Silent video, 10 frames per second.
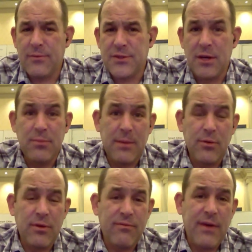Some
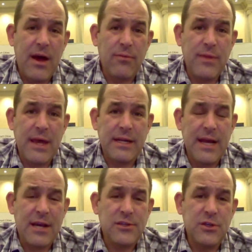people have found that
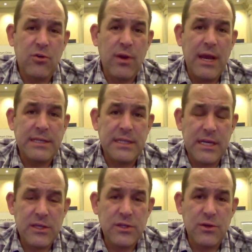it actually creates
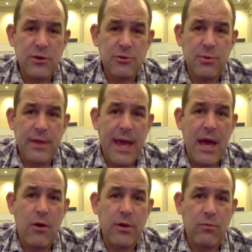issues with
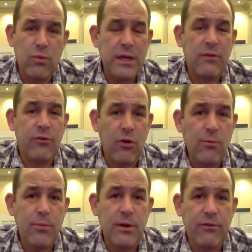how it
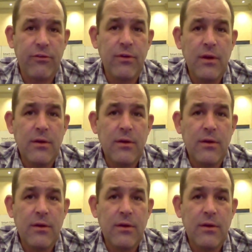reinterprets